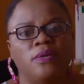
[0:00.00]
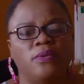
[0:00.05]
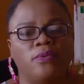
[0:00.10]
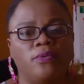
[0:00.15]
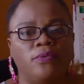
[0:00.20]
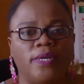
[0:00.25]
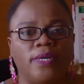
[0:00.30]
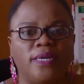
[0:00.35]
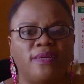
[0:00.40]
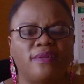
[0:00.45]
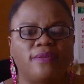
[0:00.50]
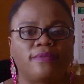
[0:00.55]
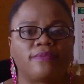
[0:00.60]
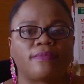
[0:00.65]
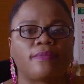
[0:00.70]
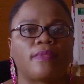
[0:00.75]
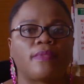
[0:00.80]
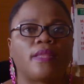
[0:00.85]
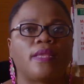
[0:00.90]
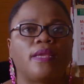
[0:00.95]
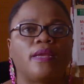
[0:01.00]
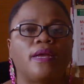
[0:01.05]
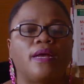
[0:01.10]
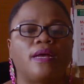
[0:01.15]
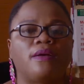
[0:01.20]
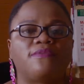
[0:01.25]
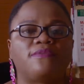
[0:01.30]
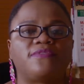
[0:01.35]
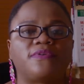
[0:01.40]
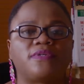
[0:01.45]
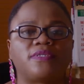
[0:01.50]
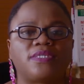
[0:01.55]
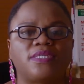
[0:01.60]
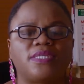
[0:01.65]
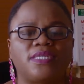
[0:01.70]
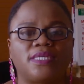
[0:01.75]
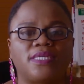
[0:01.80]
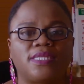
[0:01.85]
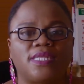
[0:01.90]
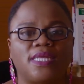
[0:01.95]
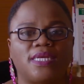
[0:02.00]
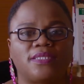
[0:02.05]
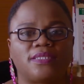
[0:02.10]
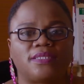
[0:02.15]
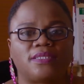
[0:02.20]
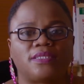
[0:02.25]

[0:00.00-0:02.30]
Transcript: Well, I'll first say that,